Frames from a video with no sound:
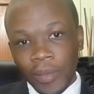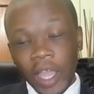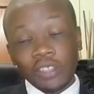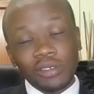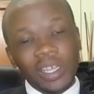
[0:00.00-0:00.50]

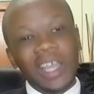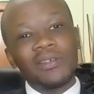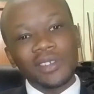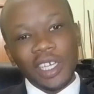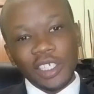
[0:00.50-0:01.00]
and to
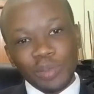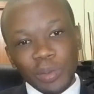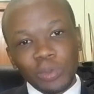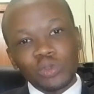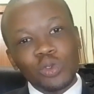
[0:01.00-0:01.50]
galvanize
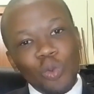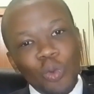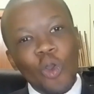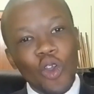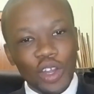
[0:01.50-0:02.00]
people
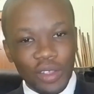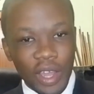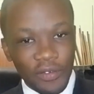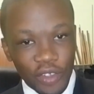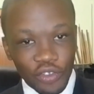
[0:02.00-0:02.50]
toward
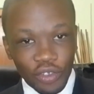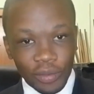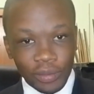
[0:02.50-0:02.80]
that vision.